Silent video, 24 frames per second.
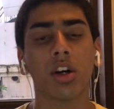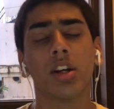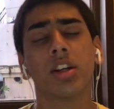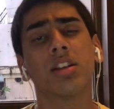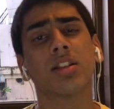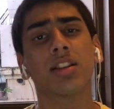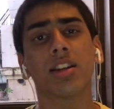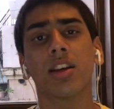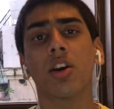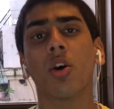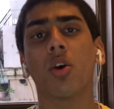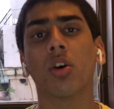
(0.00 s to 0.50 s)

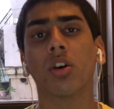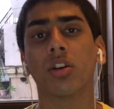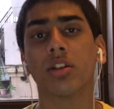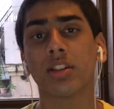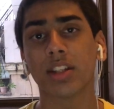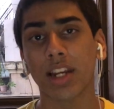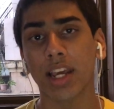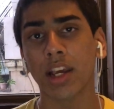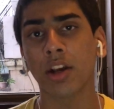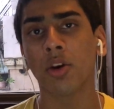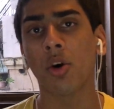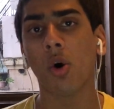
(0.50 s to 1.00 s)

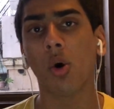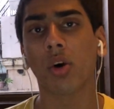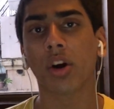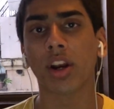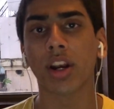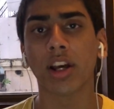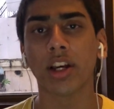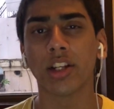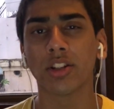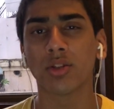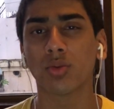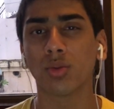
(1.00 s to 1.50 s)
Staying
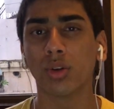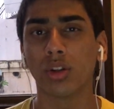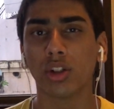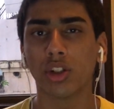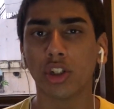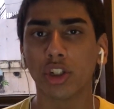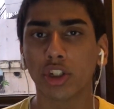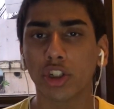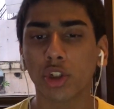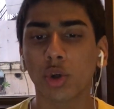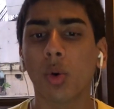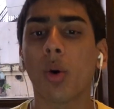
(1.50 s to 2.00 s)
organized will
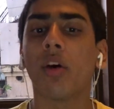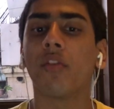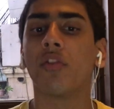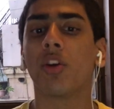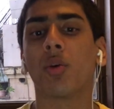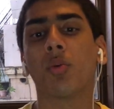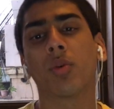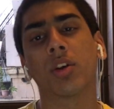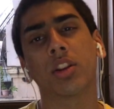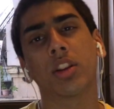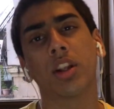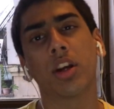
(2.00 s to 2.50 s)
show everyone